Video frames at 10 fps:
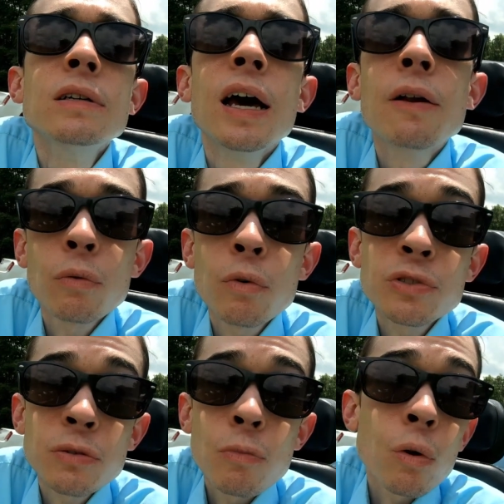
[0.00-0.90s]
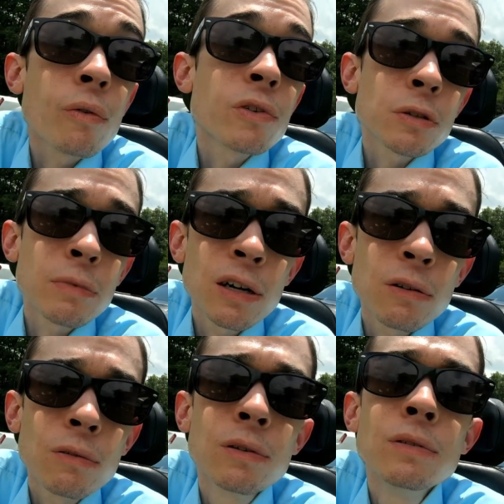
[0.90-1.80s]
And if you want to see more of this
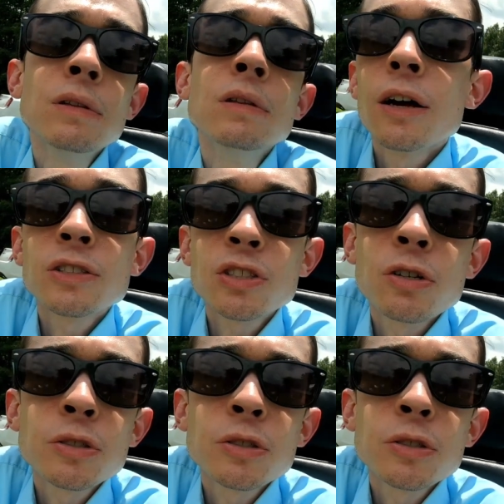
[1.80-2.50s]
Camaro, consider